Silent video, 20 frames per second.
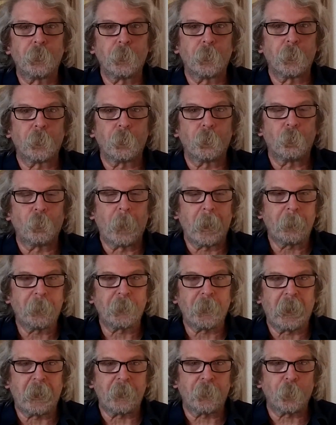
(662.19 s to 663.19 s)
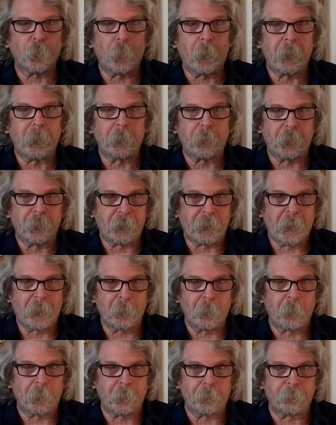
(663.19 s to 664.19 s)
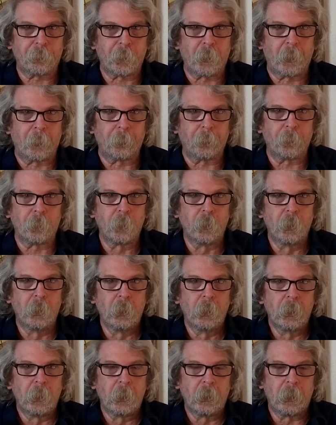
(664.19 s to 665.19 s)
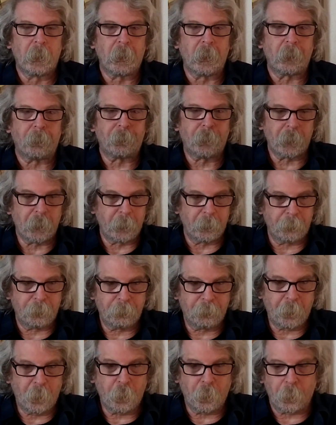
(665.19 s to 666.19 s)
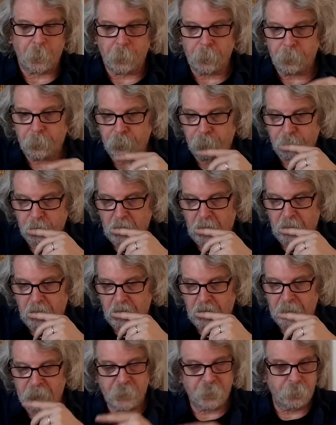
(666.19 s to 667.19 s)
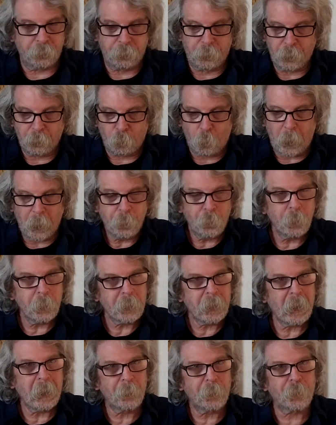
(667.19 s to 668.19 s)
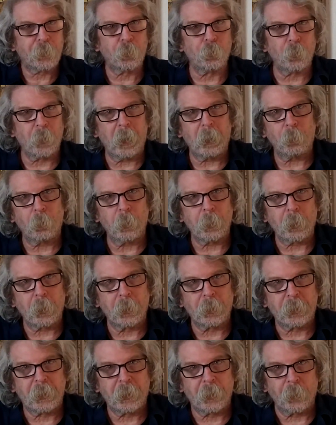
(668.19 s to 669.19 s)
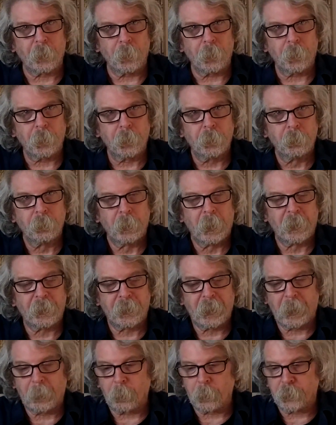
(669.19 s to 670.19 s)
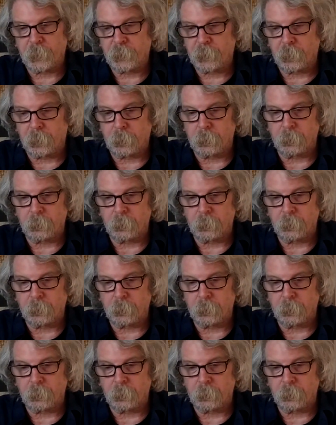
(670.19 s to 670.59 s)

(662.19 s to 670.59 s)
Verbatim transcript: websites where you can download it from uh, for your phone. Uh, the Wandroid games do not work on Kindles and tablets. So